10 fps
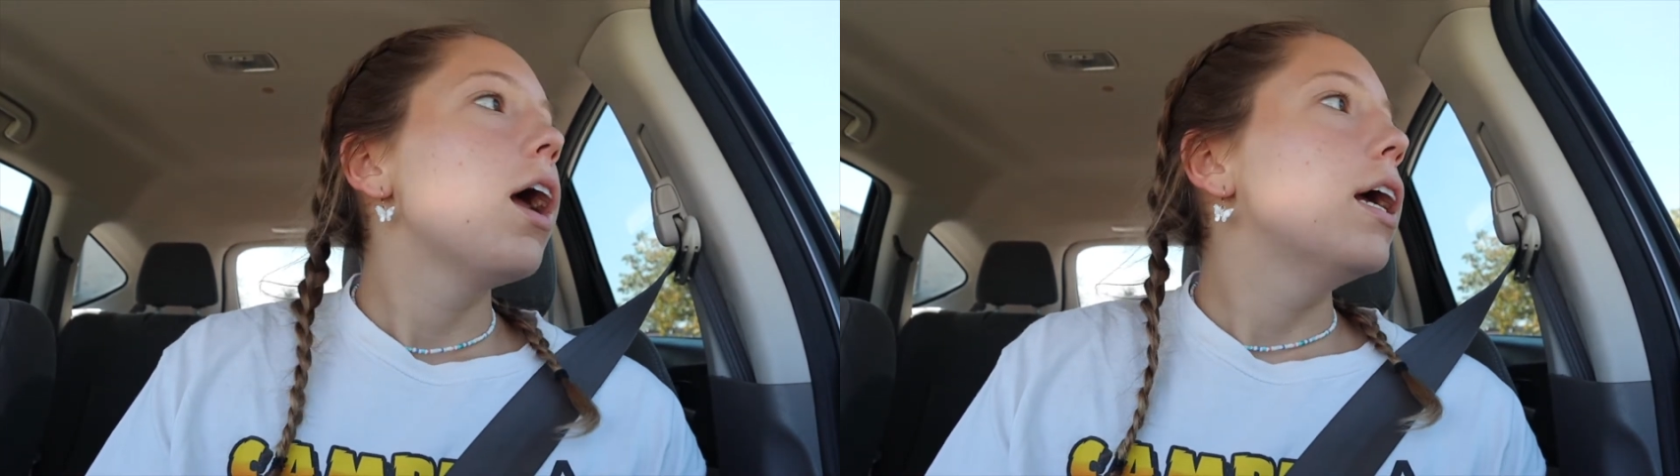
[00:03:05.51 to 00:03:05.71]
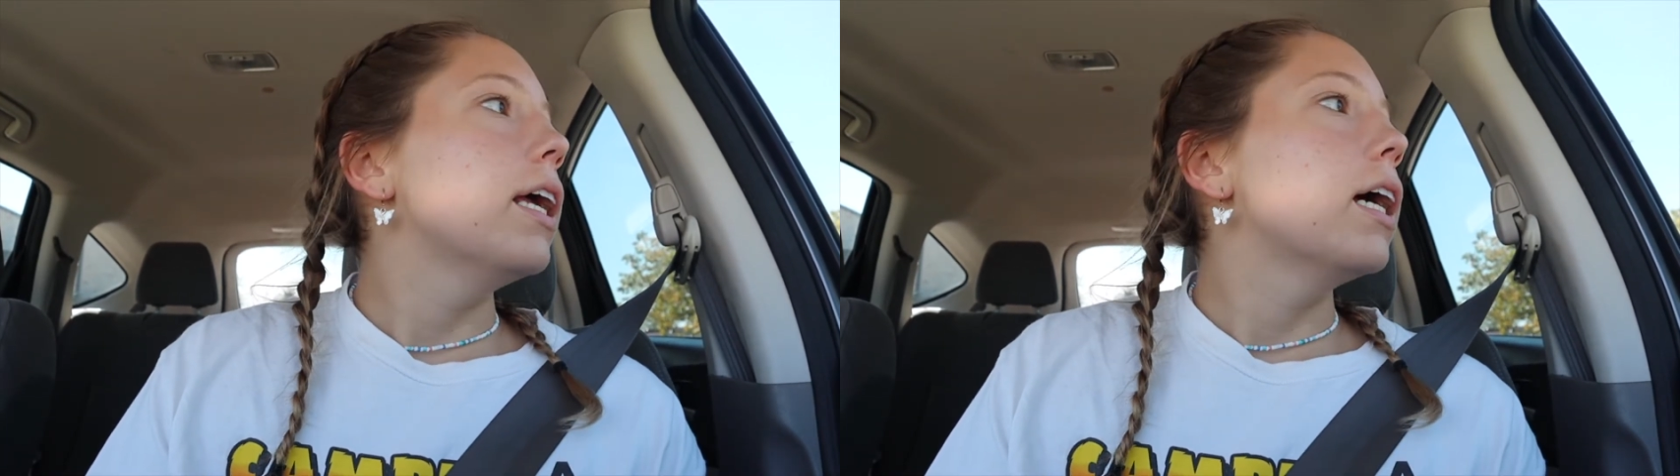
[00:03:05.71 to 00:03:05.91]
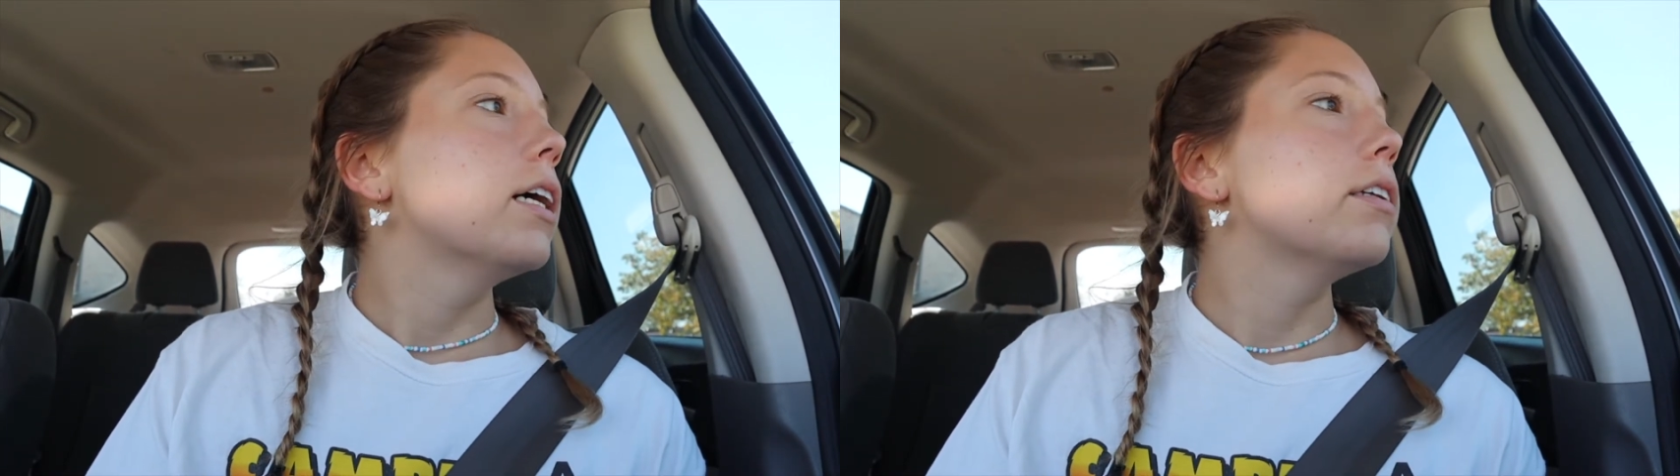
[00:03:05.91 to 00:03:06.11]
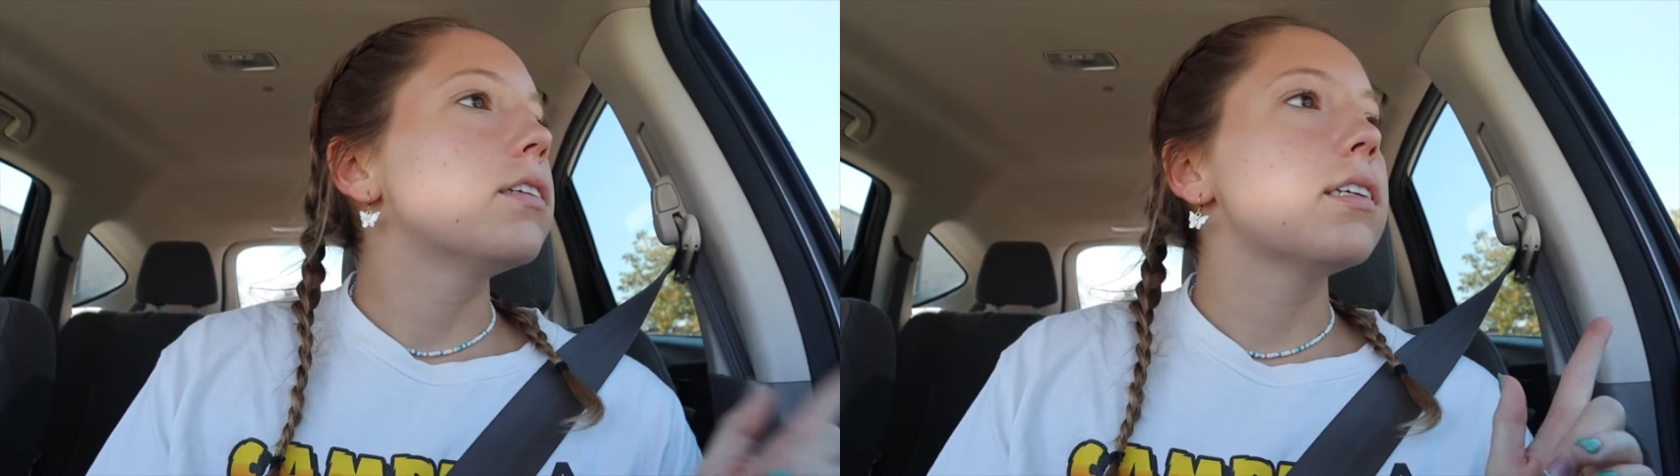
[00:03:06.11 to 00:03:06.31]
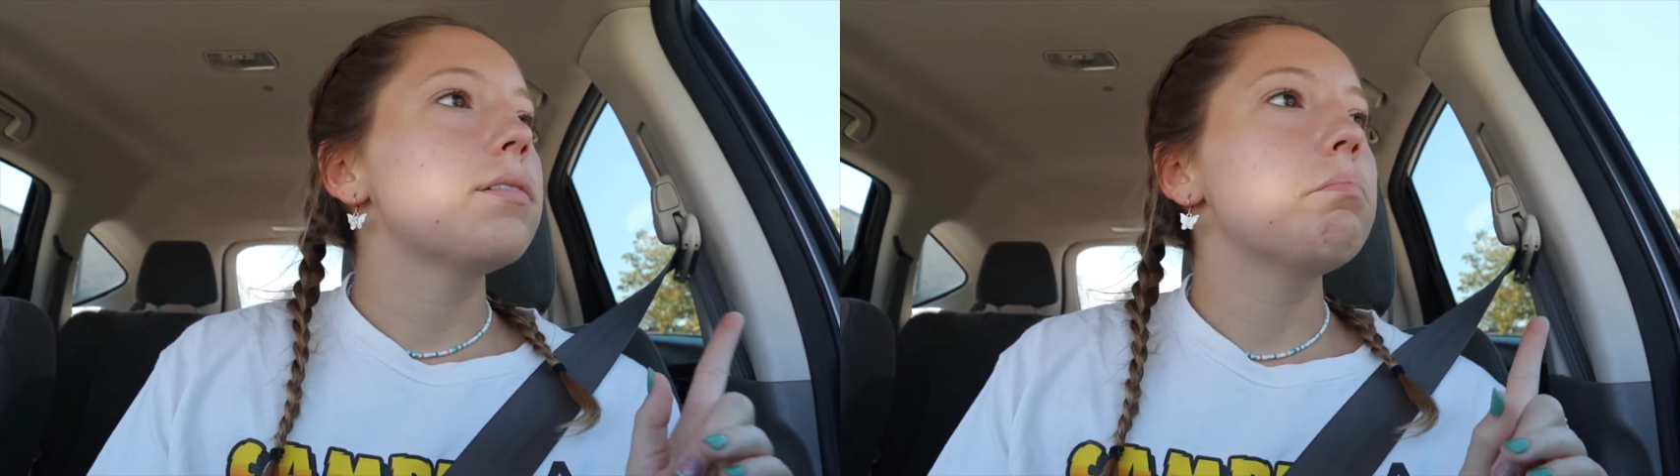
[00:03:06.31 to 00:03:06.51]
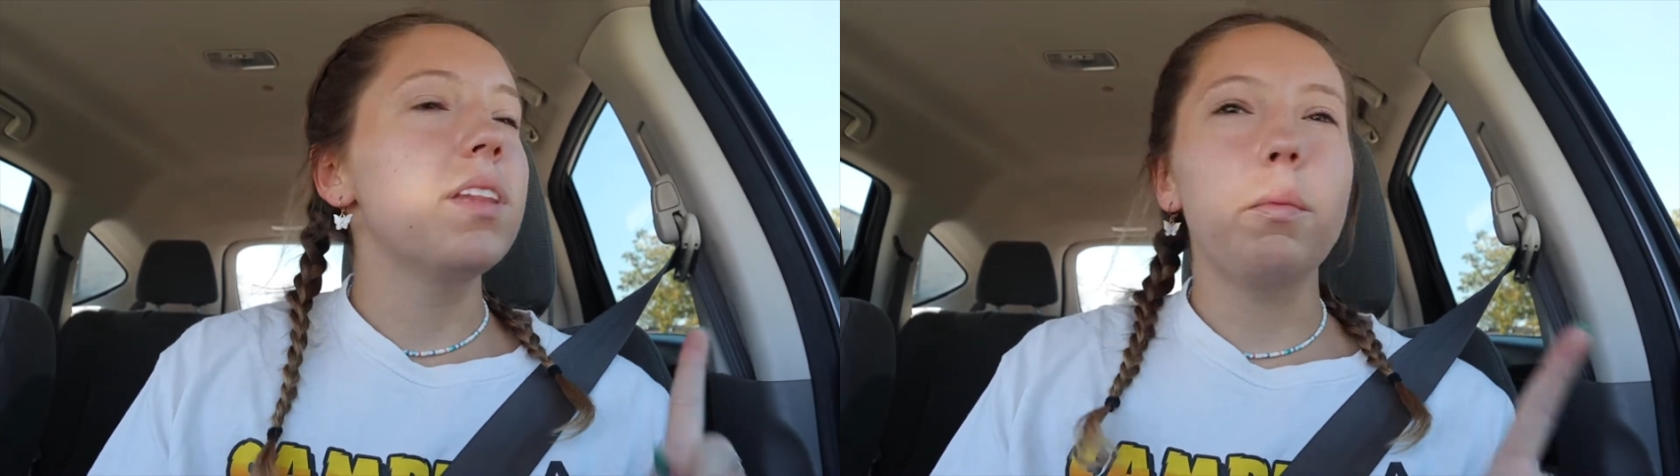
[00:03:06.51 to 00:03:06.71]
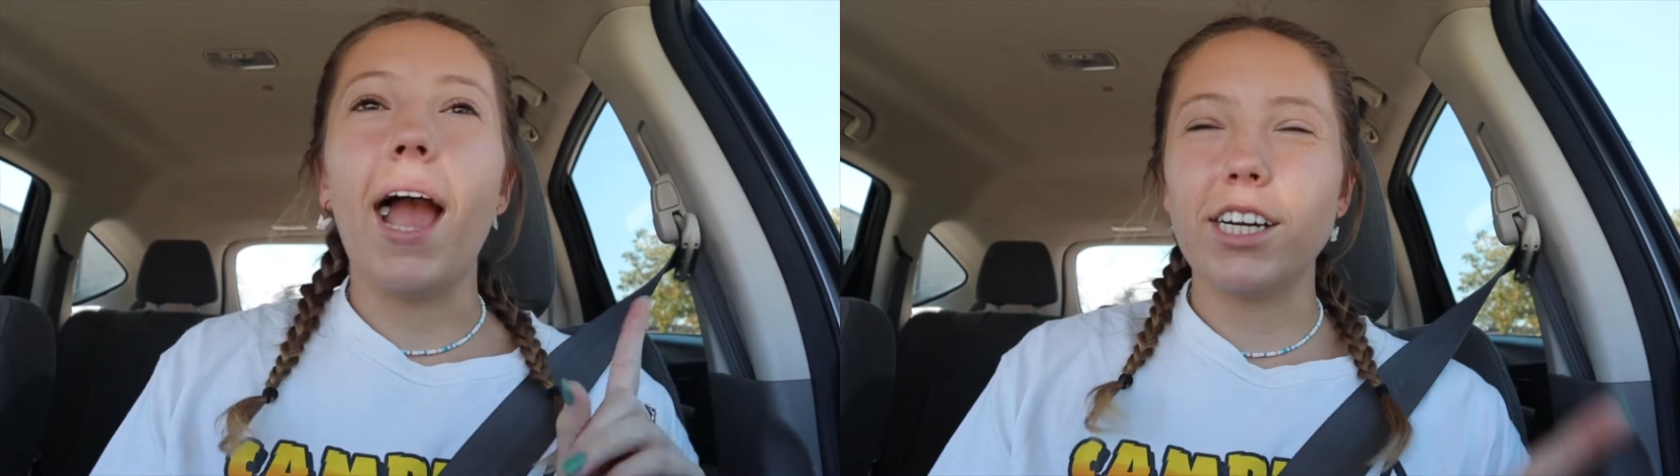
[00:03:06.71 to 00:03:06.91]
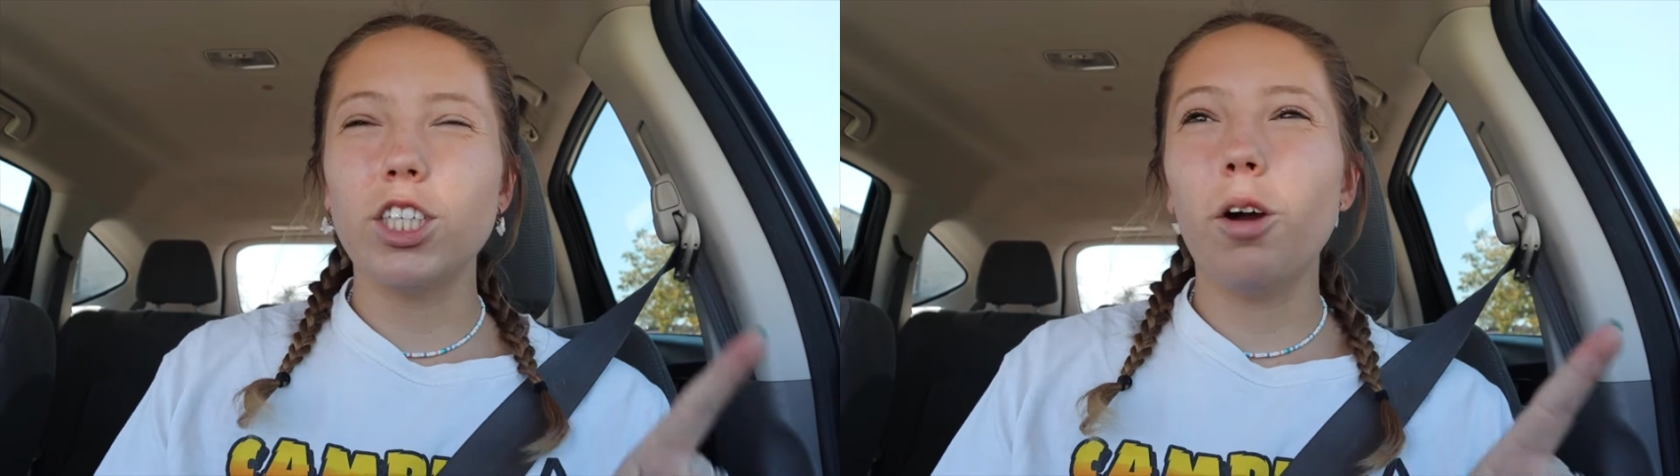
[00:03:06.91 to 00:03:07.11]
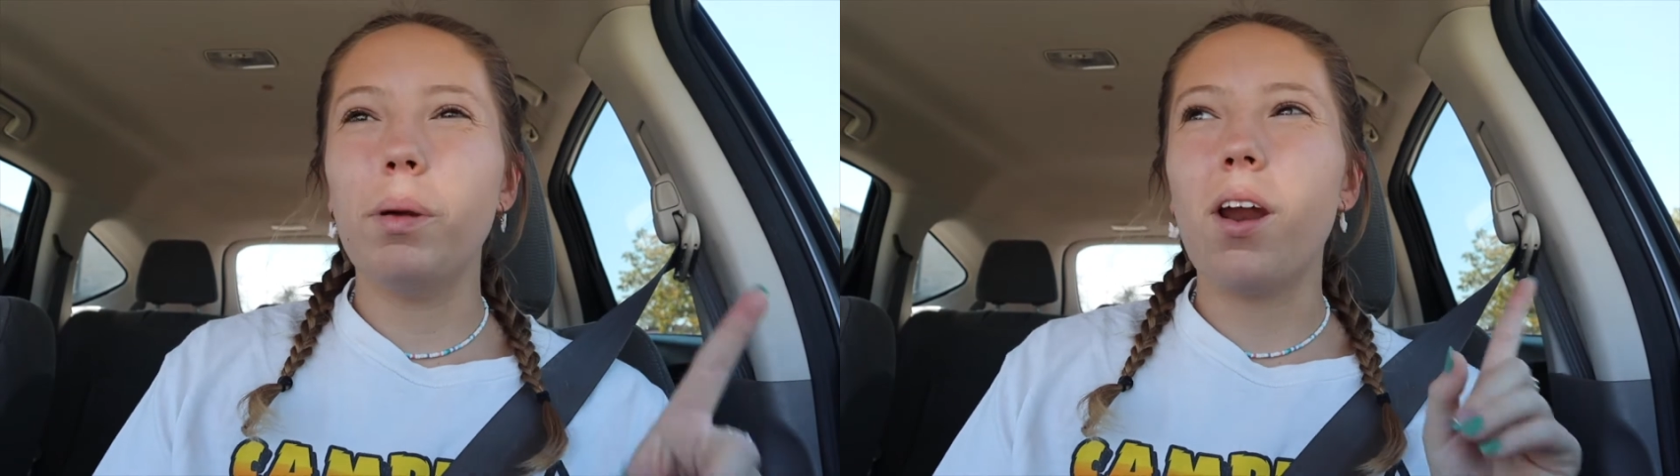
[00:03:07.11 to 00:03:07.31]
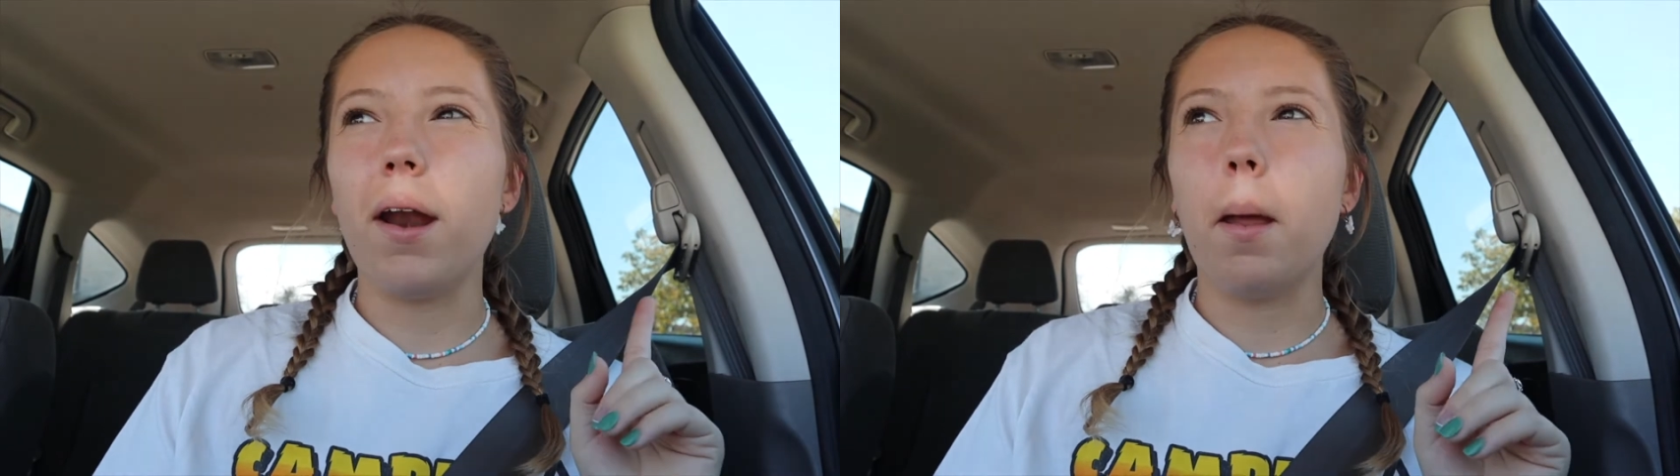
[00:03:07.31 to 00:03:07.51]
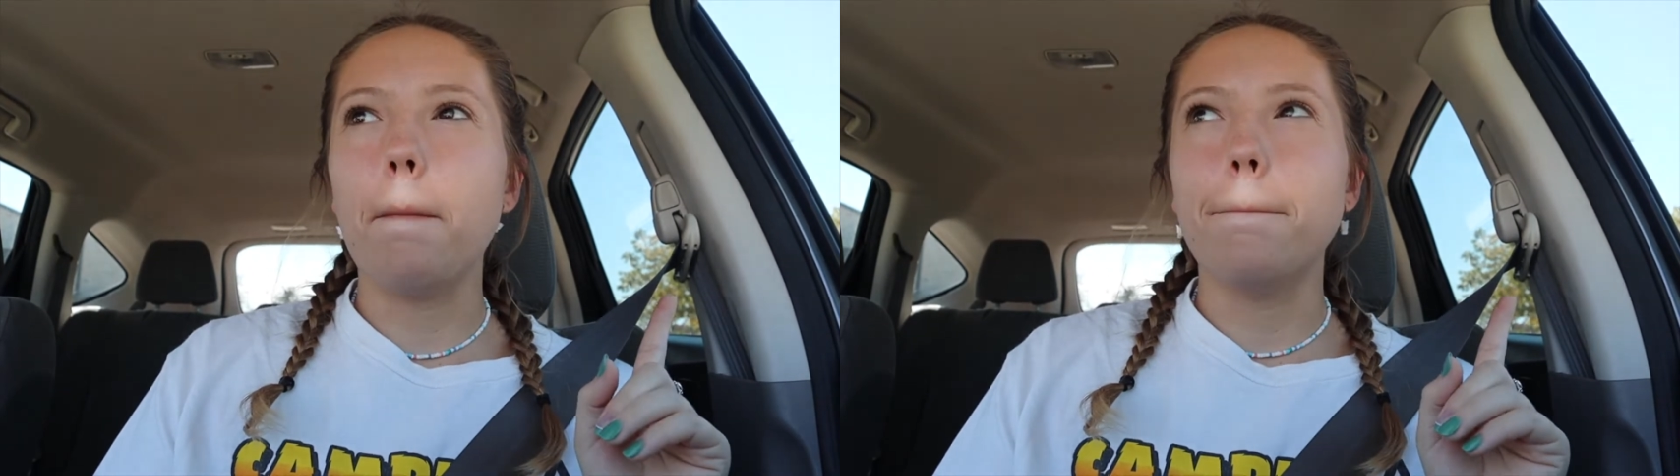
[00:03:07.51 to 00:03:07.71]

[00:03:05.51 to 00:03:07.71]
And then we actually open on